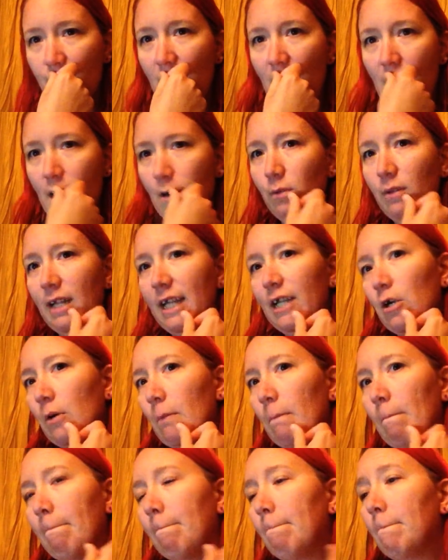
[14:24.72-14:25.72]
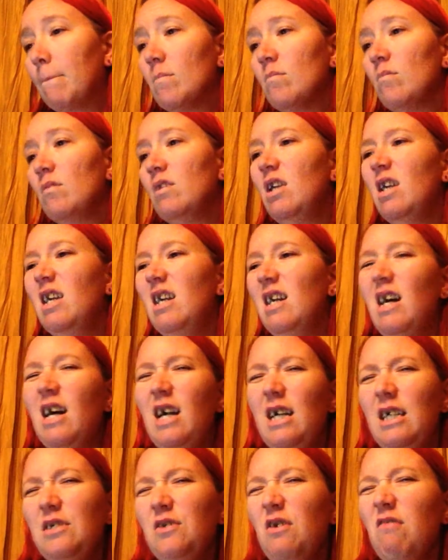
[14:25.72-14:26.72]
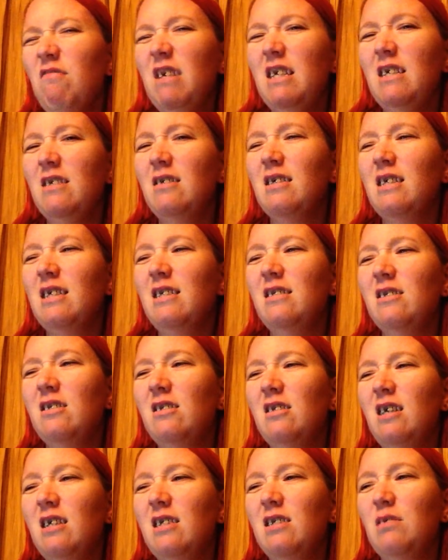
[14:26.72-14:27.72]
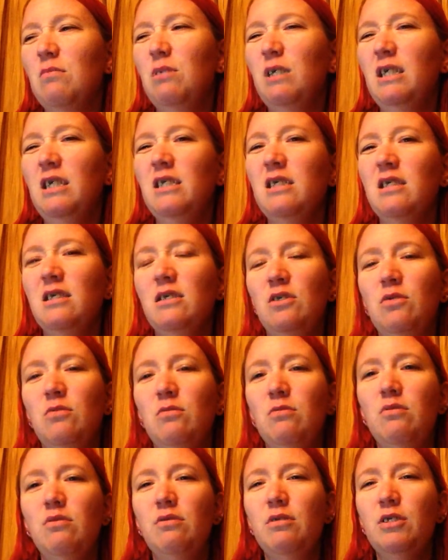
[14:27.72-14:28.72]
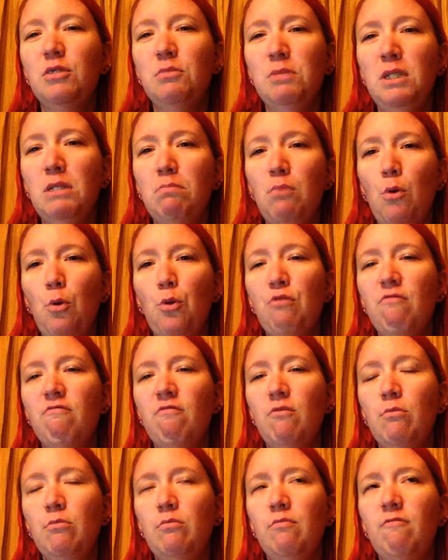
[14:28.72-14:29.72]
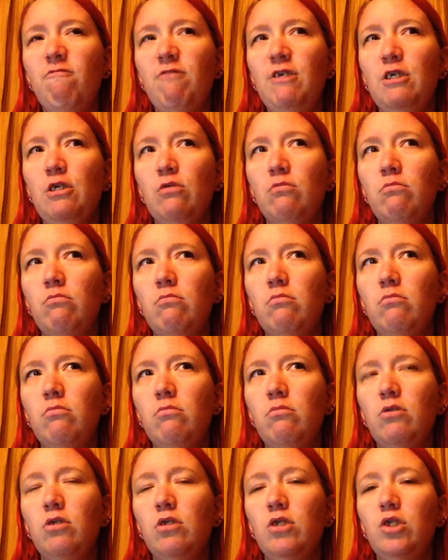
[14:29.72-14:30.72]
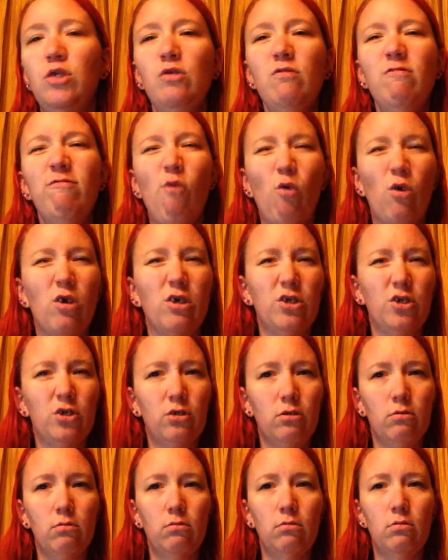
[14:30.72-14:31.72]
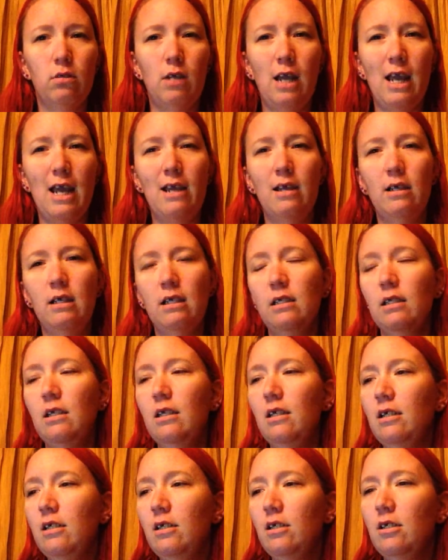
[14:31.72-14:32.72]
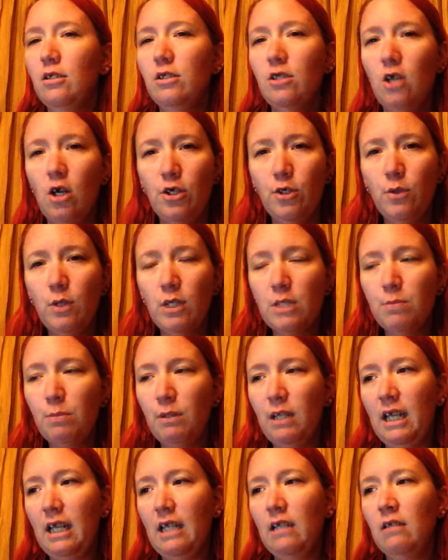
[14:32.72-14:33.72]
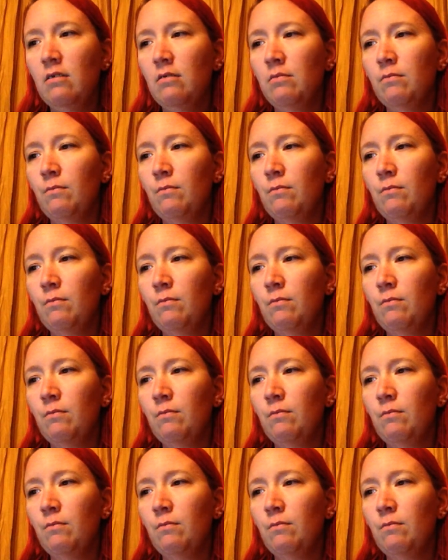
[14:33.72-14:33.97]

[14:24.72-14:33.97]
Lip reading: I don't like her. I also have things against Alexa Bliss, because to me, both of them feel too forced. It's hard to explain.